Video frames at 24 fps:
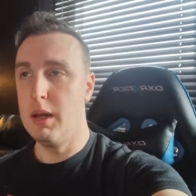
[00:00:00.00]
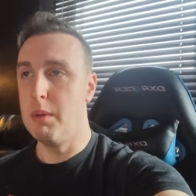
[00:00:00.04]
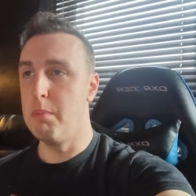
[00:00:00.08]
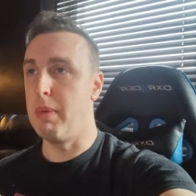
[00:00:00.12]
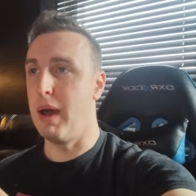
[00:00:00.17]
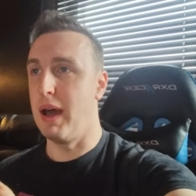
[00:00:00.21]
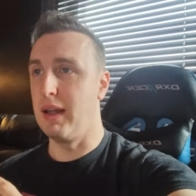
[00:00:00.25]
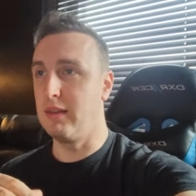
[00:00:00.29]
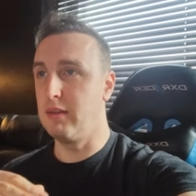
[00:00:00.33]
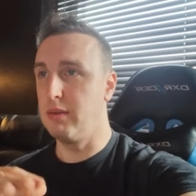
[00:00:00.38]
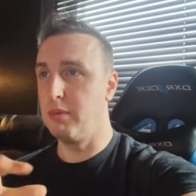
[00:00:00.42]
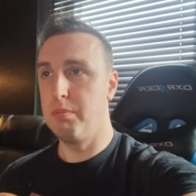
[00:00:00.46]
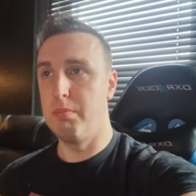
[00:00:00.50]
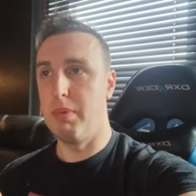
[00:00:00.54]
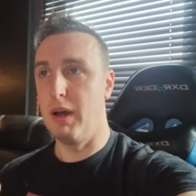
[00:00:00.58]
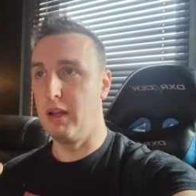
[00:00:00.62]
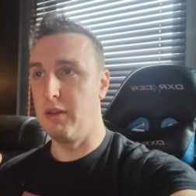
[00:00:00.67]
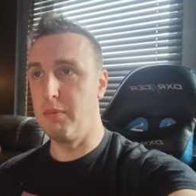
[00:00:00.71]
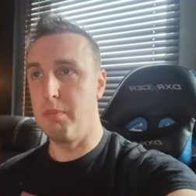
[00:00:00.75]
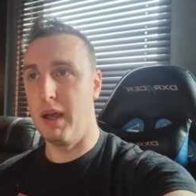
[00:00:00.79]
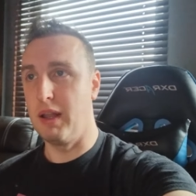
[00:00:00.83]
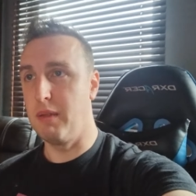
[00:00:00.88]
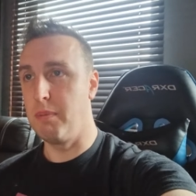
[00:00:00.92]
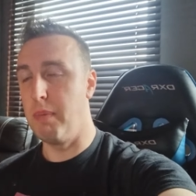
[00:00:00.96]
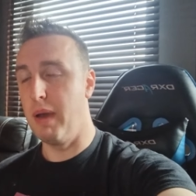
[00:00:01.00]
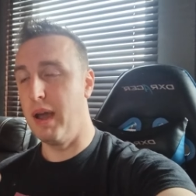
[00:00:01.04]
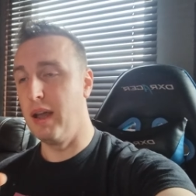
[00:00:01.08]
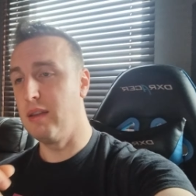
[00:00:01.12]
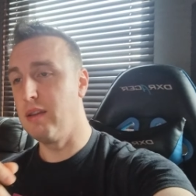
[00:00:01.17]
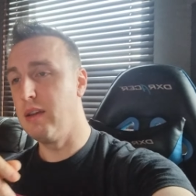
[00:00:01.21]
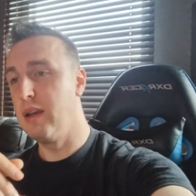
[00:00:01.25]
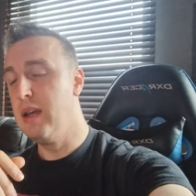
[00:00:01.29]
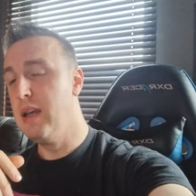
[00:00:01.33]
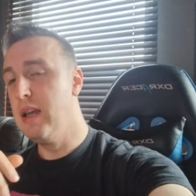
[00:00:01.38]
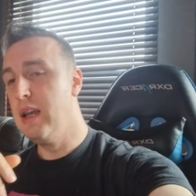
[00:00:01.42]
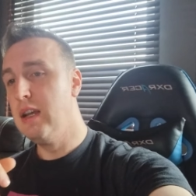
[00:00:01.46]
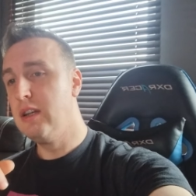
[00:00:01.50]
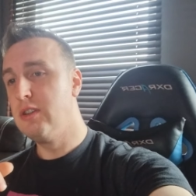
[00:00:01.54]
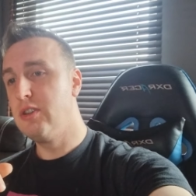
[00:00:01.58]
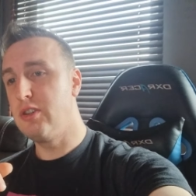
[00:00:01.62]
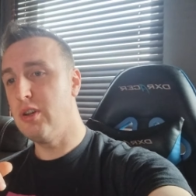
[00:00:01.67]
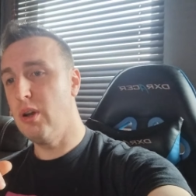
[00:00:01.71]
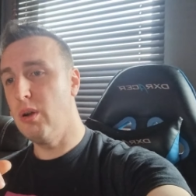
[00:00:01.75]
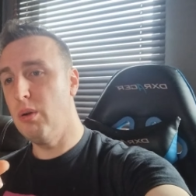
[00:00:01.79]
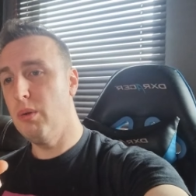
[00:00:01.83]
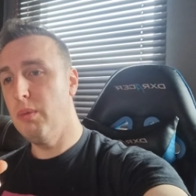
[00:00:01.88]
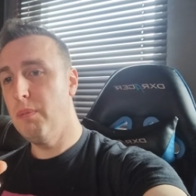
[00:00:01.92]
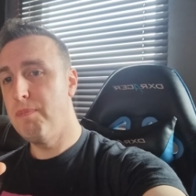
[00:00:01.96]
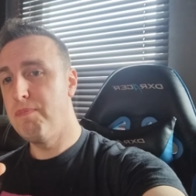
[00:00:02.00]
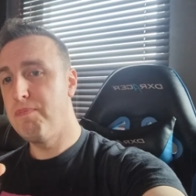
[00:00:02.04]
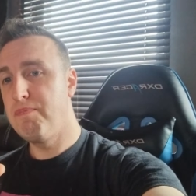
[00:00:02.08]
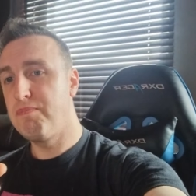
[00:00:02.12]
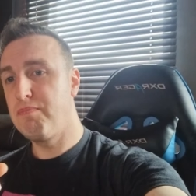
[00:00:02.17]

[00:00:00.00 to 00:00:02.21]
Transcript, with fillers: Bad, bad, bad, bad. So